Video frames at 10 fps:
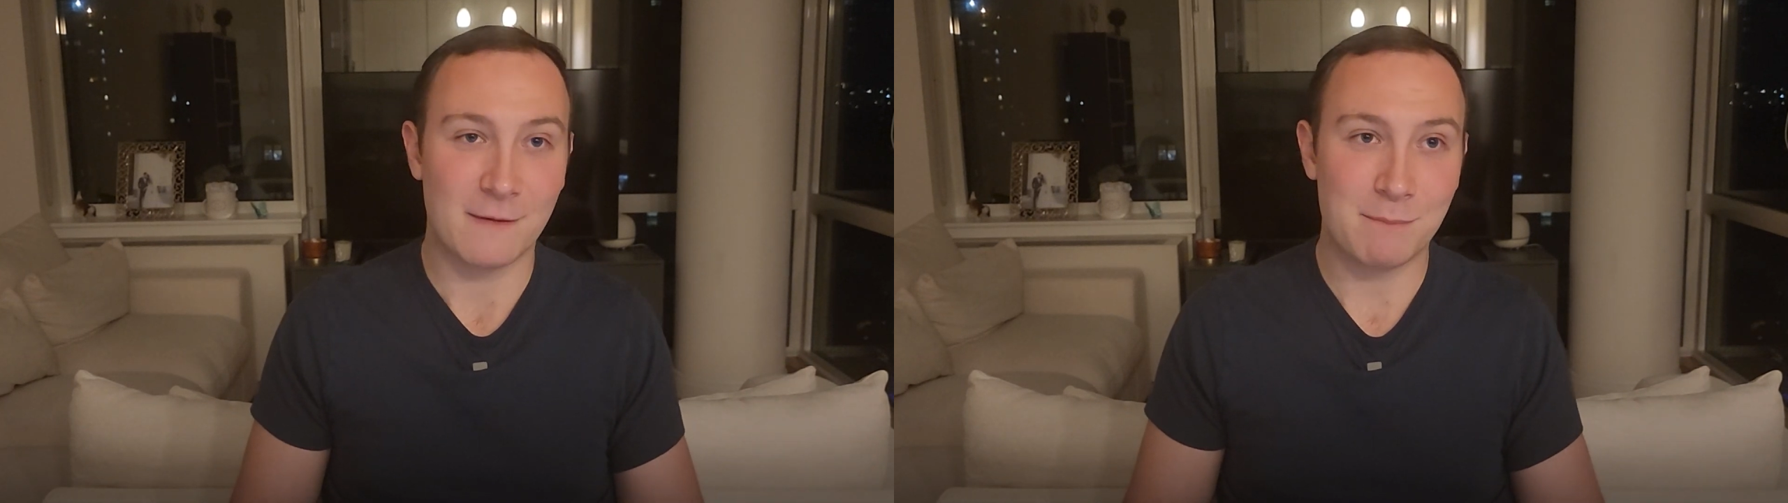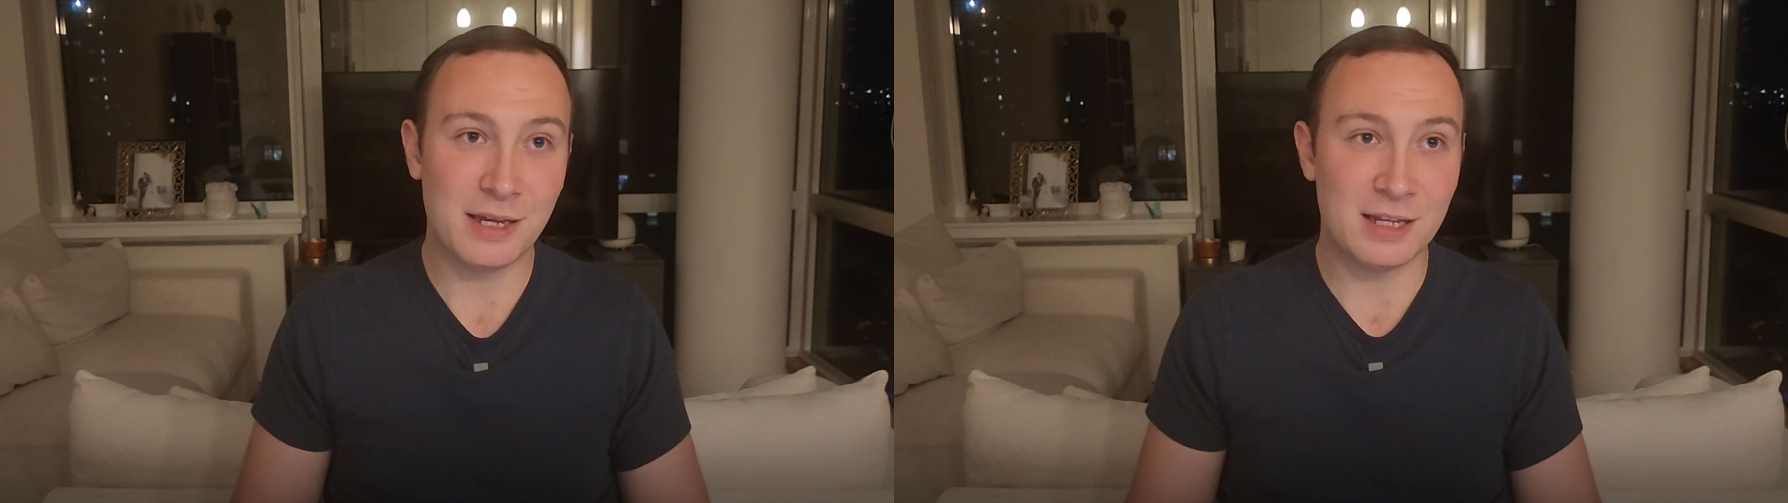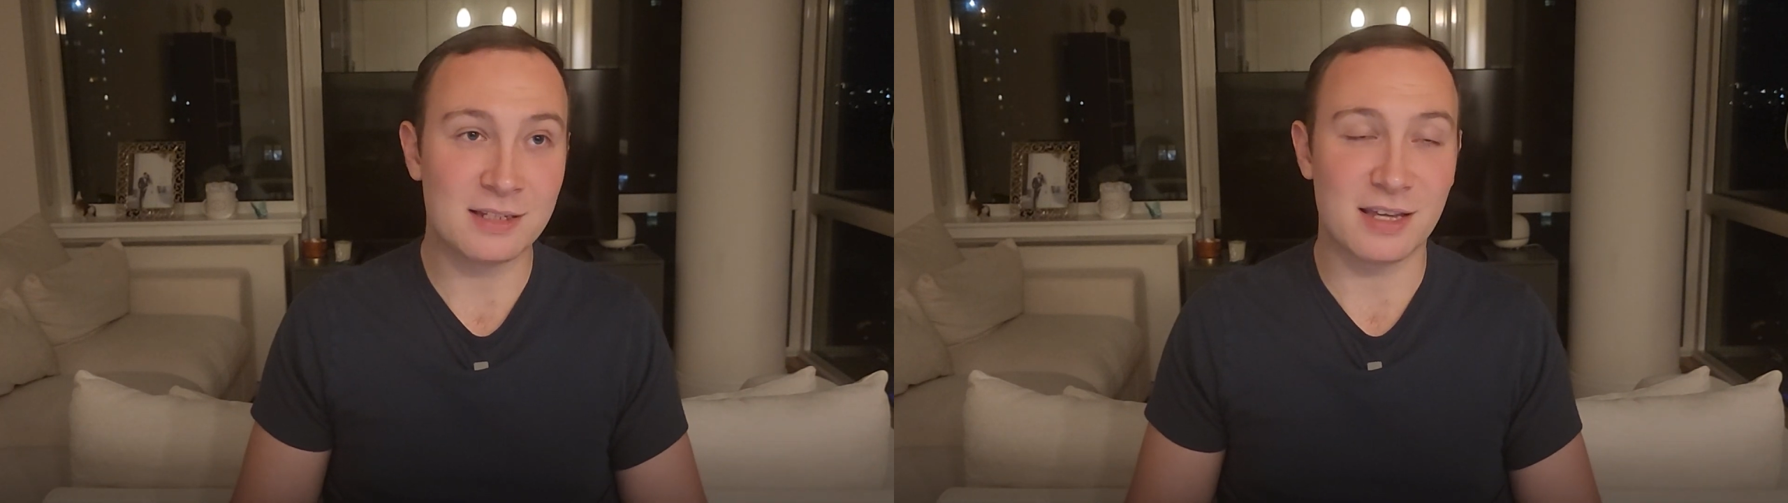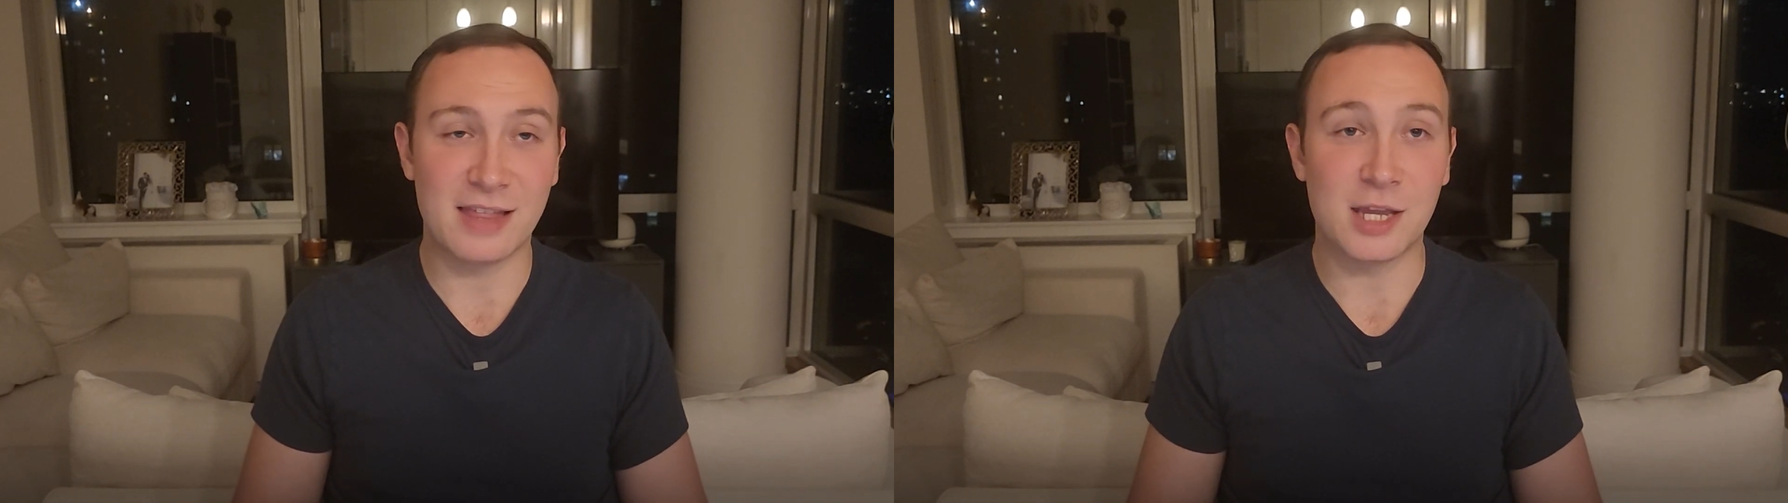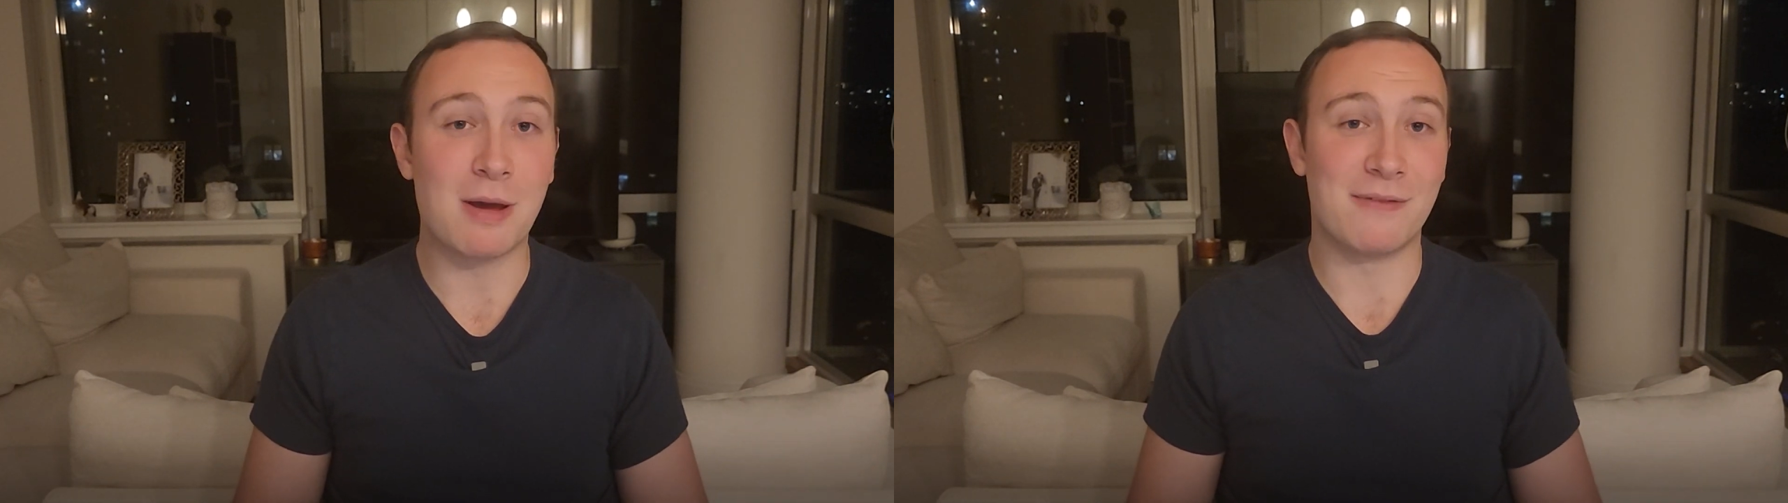means
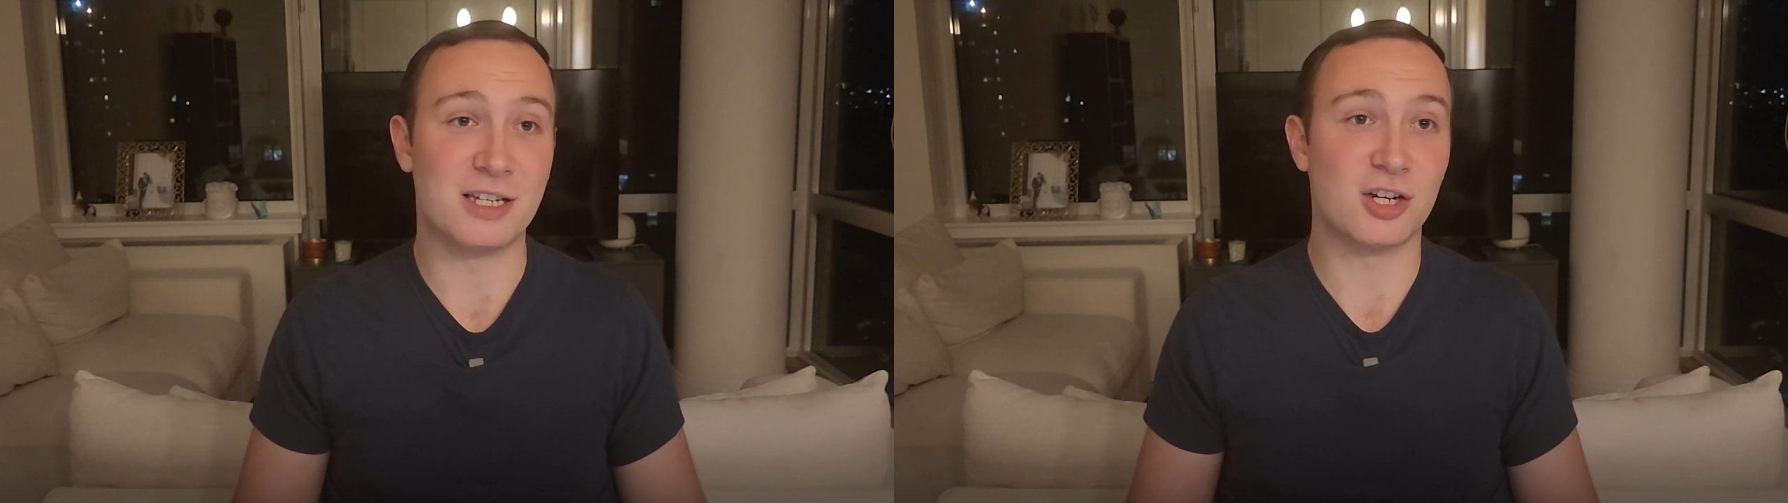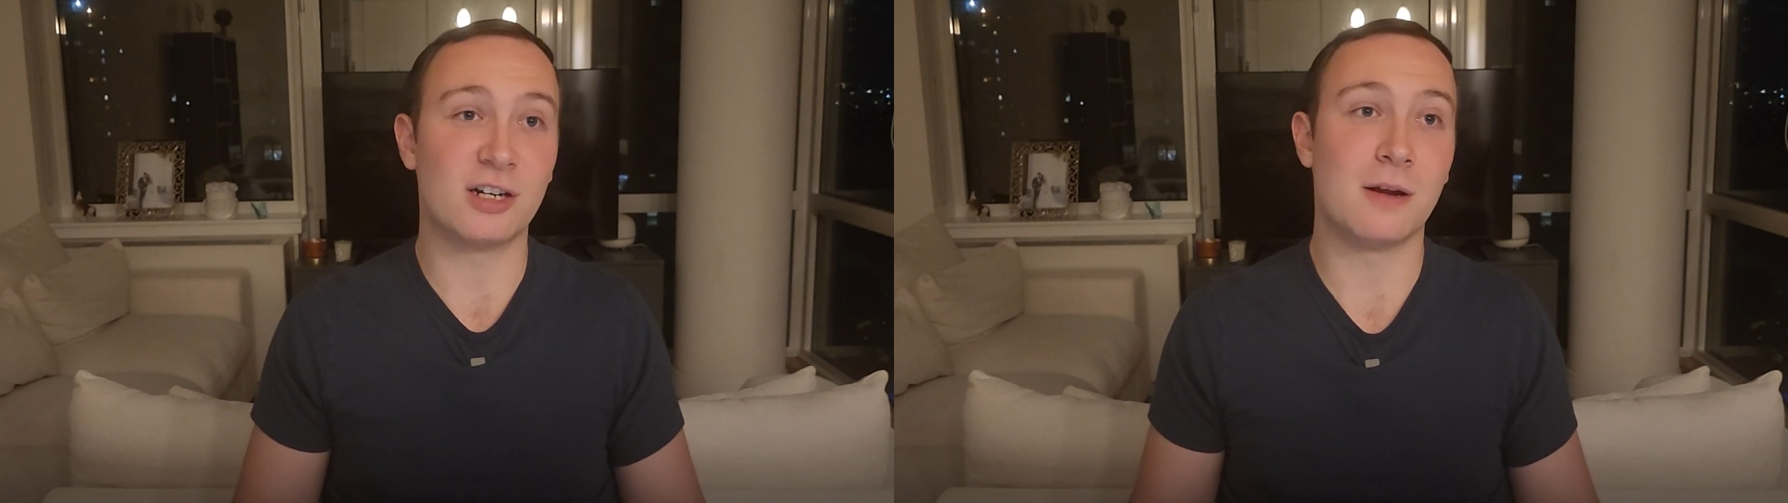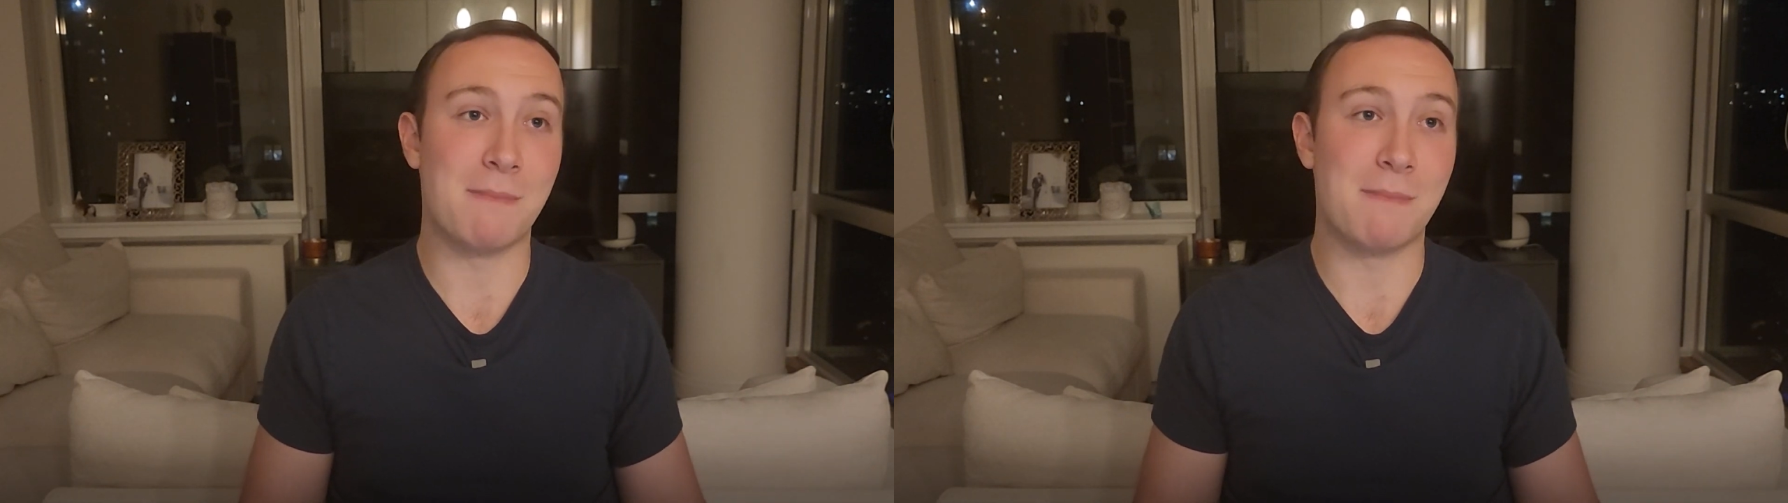that you have a certain